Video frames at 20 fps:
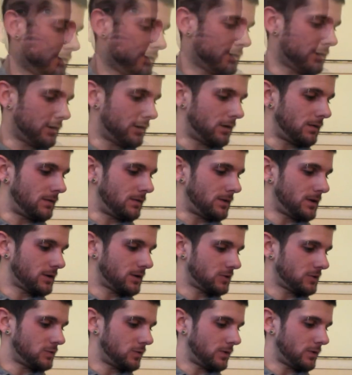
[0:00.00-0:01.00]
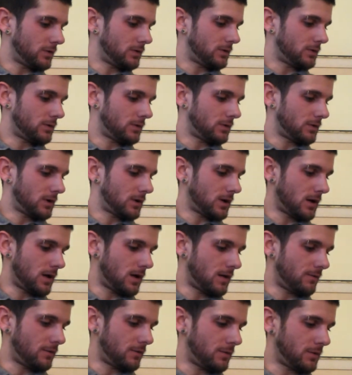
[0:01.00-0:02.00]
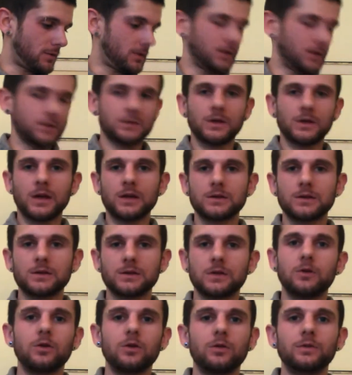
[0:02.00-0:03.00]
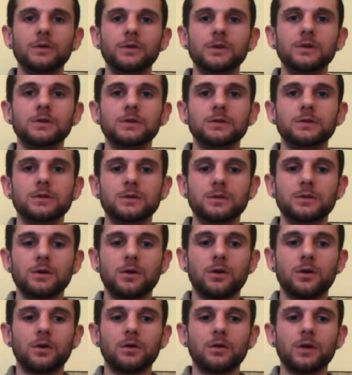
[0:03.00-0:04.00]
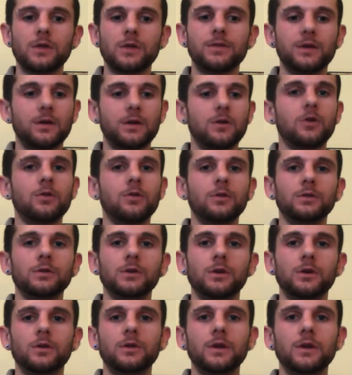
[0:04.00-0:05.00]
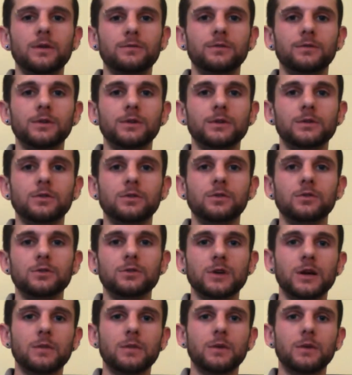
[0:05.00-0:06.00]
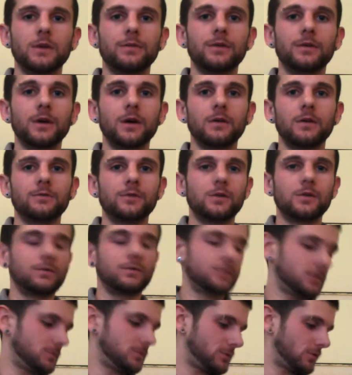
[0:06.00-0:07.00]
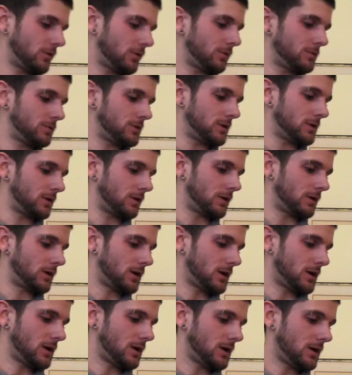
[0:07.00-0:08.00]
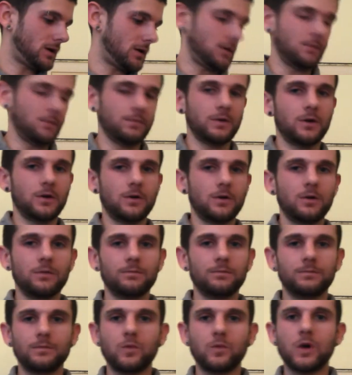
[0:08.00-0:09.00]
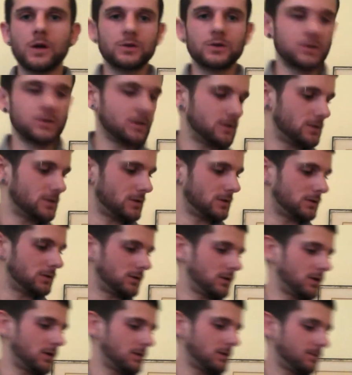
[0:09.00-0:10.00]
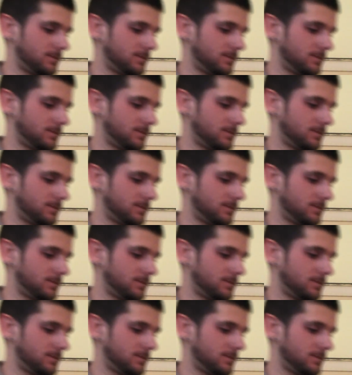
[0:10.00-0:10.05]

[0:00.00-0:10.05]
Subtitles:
The next one I have on my list, like I said, all these are, I think, currently on Netflix. You can check them out there if you have a subscription. They're on Watch Instantly.